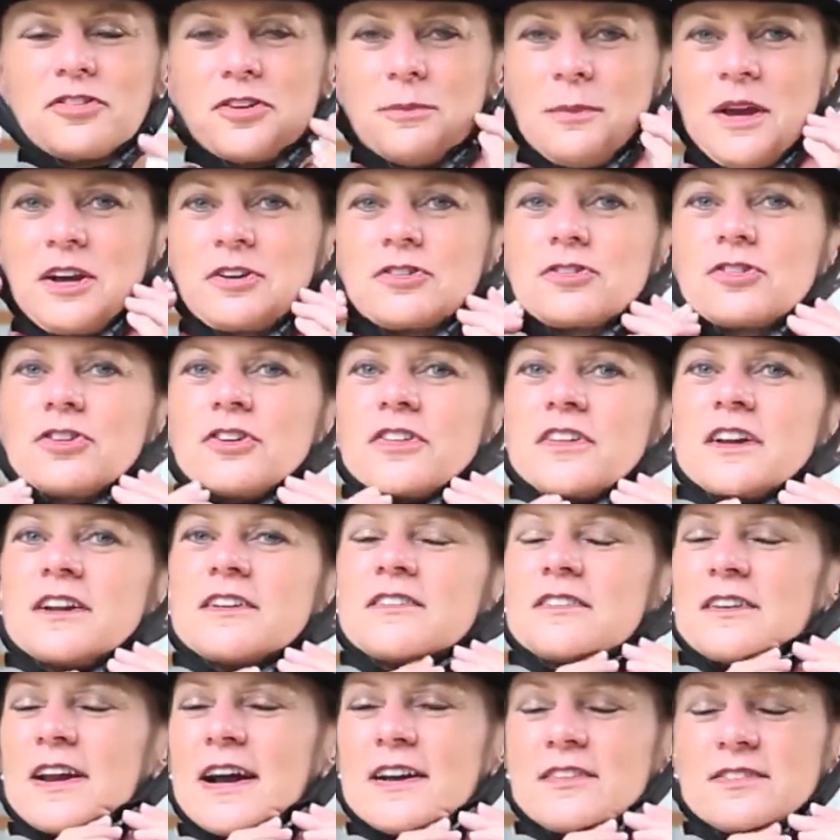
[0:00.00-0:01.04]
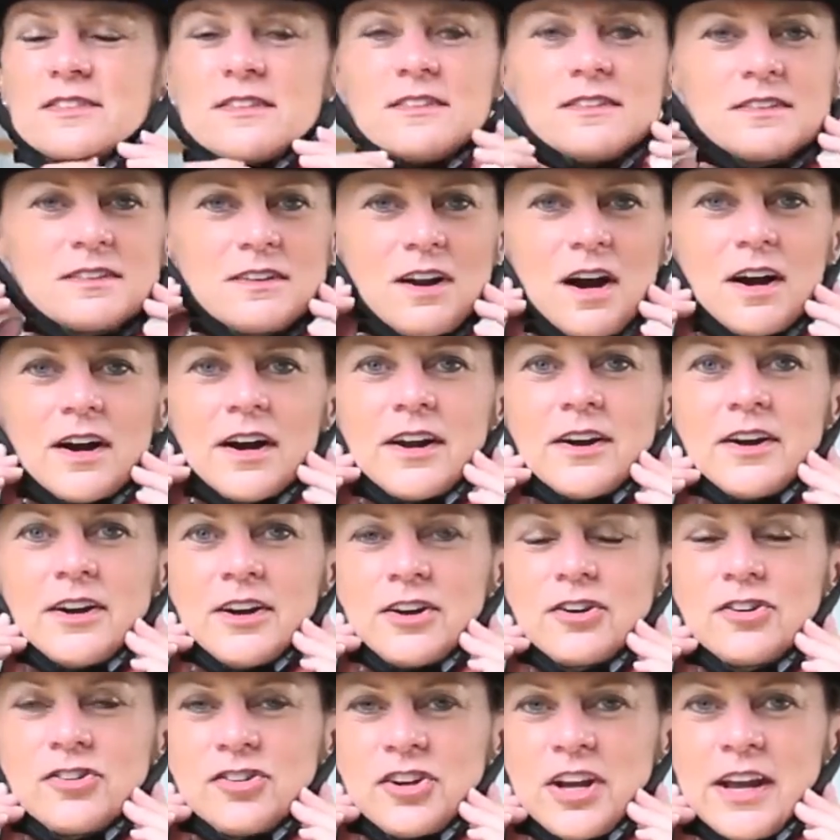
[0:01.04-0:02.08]
So make sure that it's nice and snug under
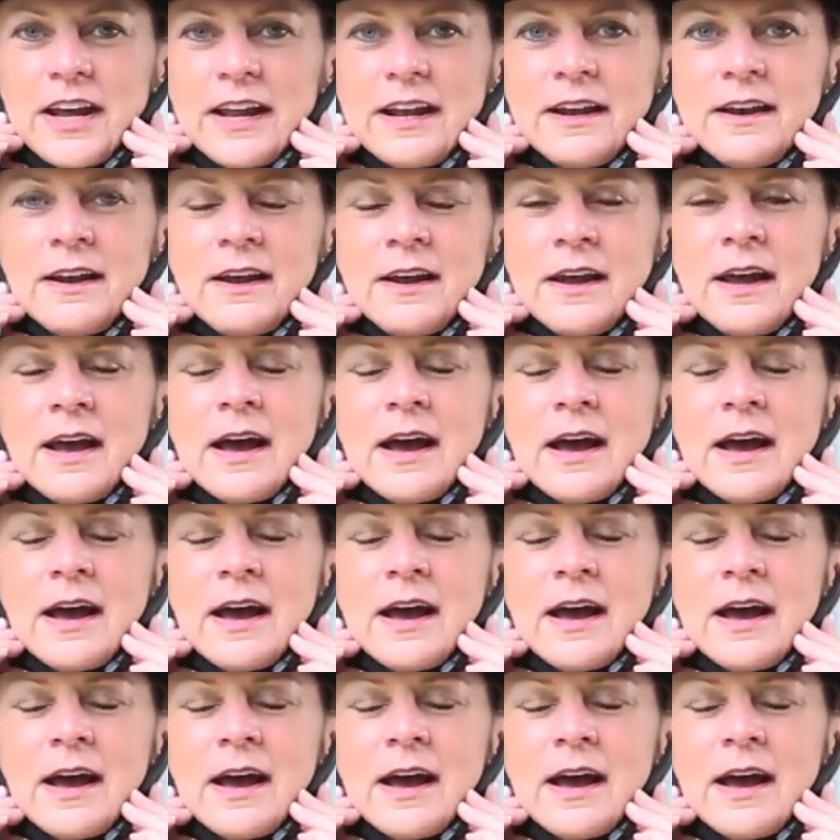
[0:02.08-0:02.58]
your chin.